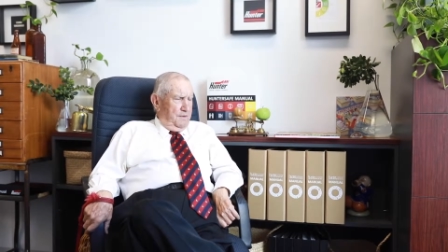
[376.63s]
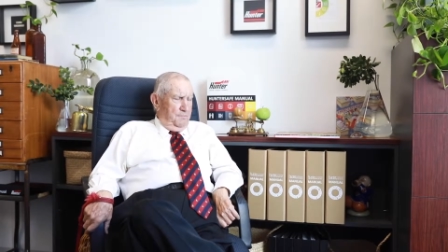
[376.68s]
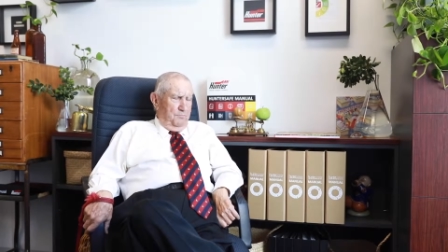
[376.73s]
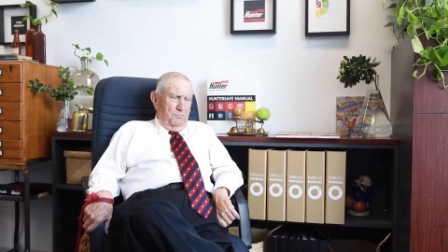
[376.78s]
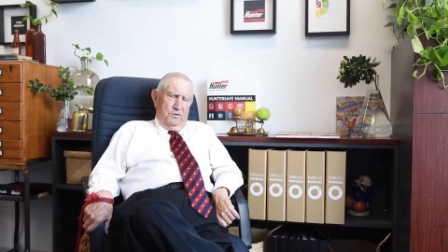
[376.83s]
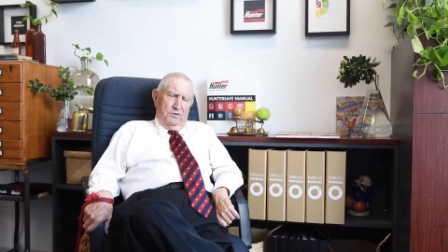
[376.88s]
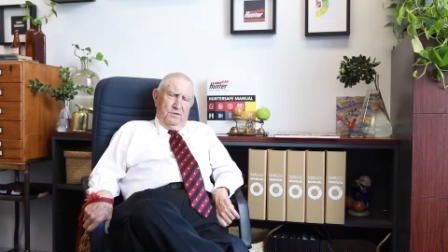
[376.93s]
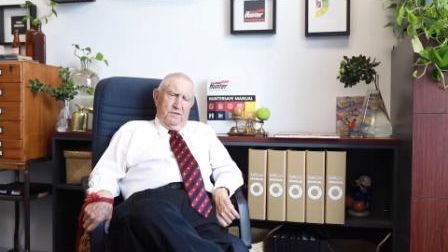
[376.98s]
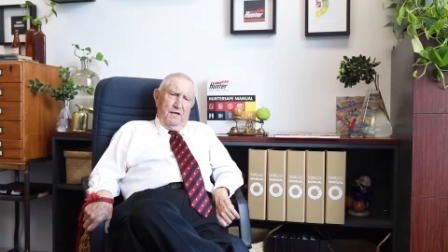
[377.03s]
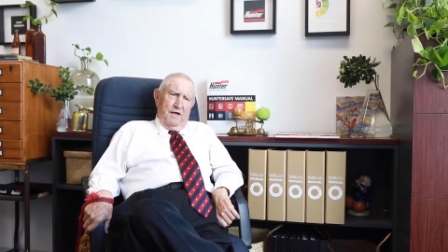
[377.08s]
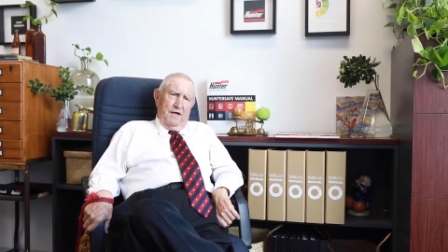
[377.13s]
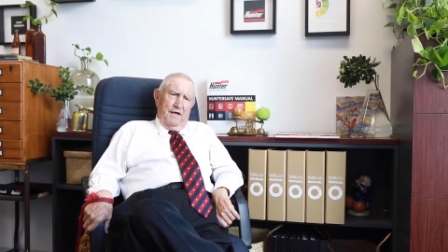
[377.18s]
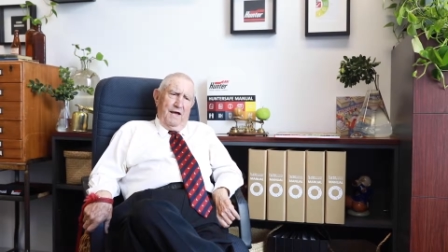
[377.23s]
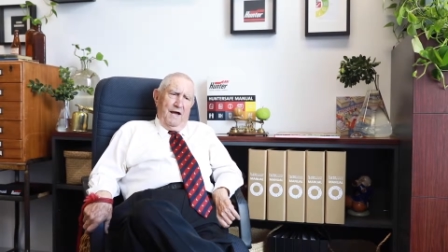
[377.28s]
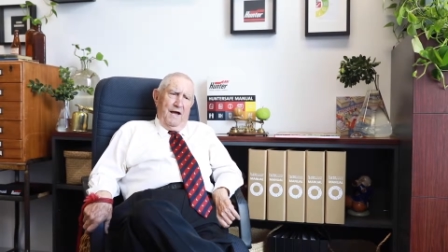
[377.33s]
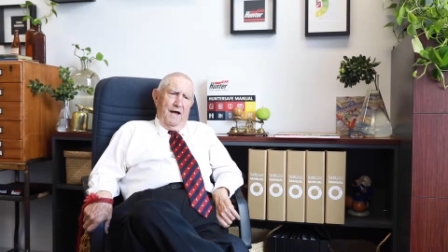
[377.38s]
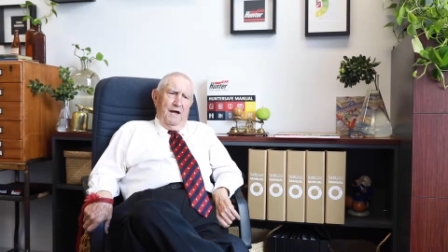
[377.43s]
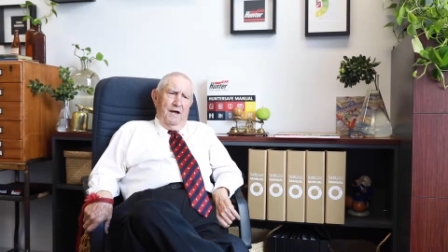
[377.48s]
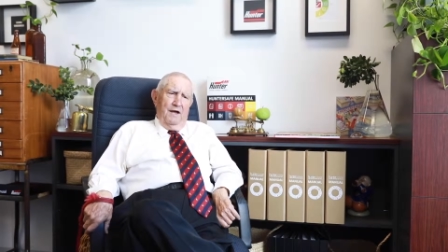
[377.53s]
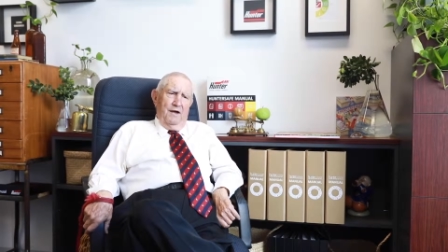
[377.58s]
but they
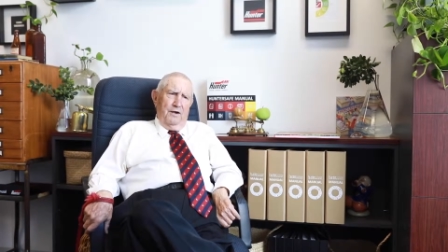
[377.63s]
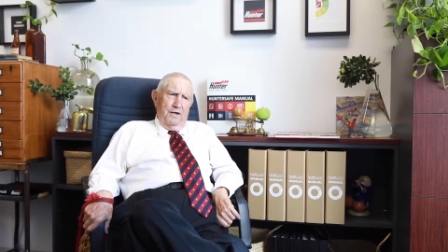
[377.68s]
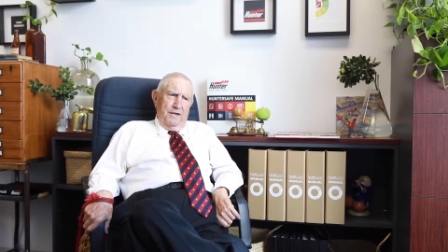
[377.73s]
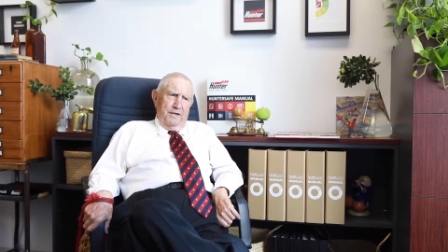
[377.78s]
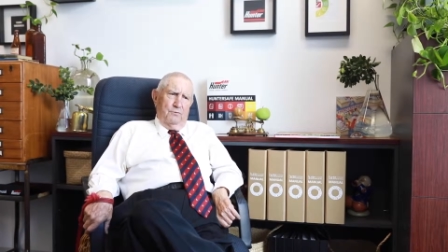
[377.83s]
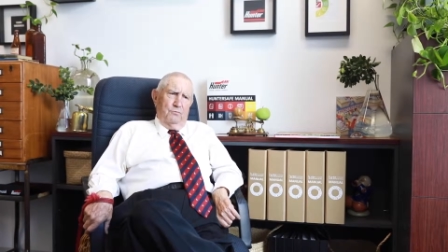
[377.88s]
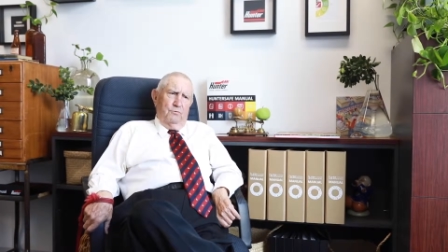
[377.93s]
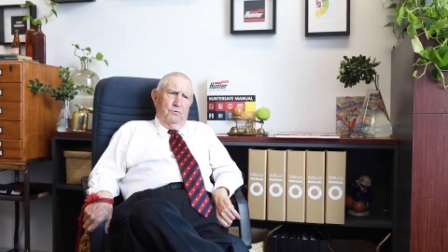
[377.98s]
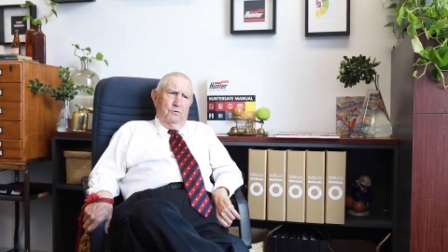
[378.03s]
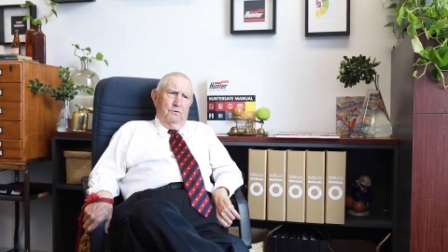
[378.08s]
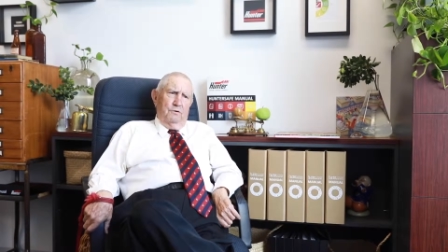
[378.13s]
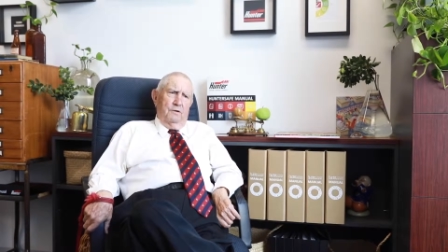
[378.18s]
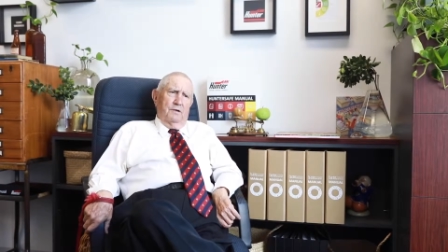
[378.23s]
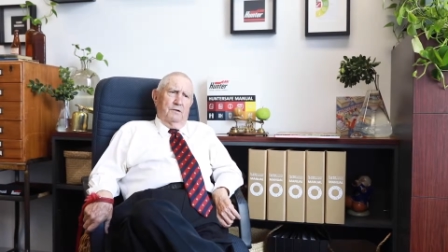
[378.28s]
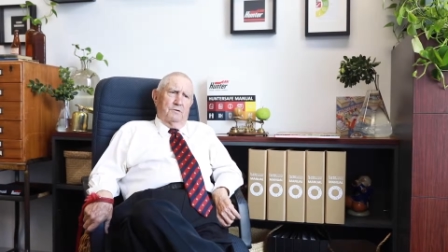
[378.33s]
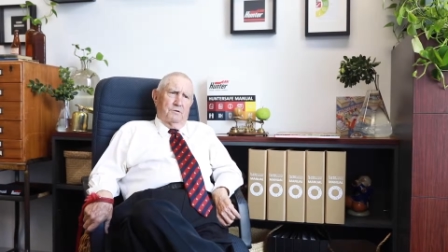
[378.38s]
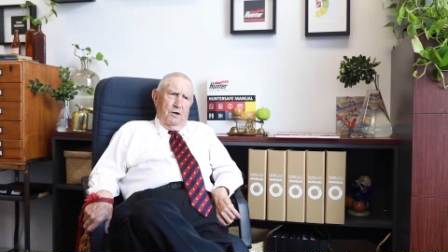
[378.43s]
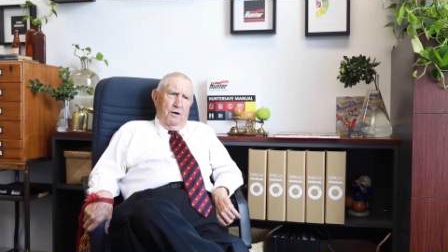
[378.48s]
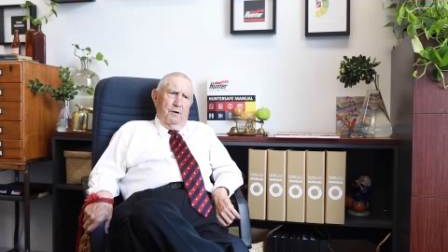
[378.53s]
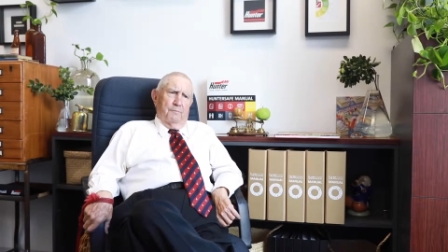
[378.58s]
are equal
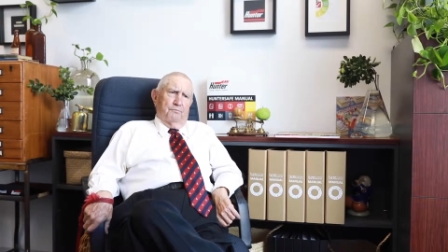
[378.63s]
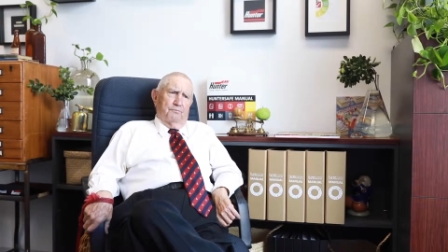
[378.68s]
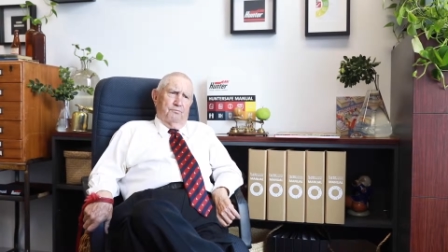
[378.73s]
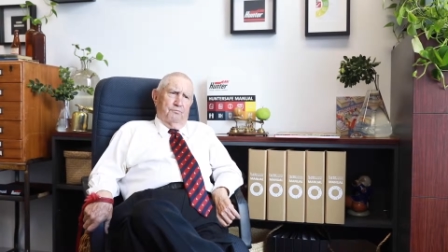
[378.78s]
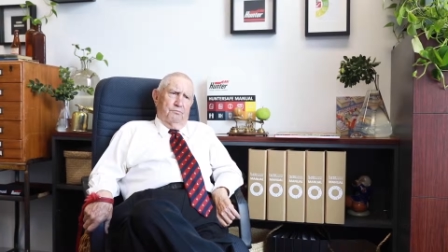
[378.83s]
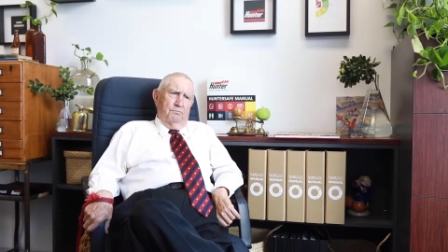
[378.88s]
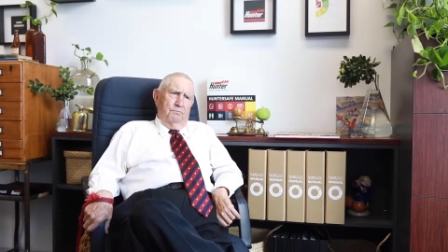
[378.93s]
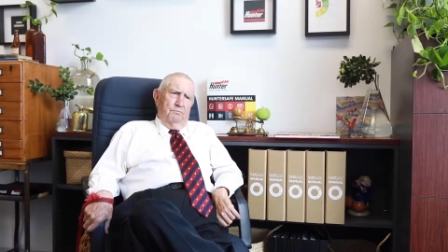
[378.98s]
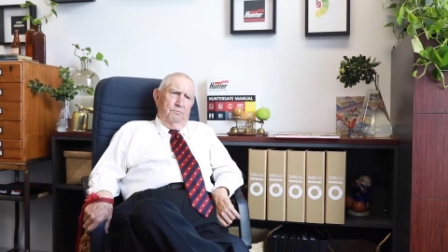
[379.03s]
tops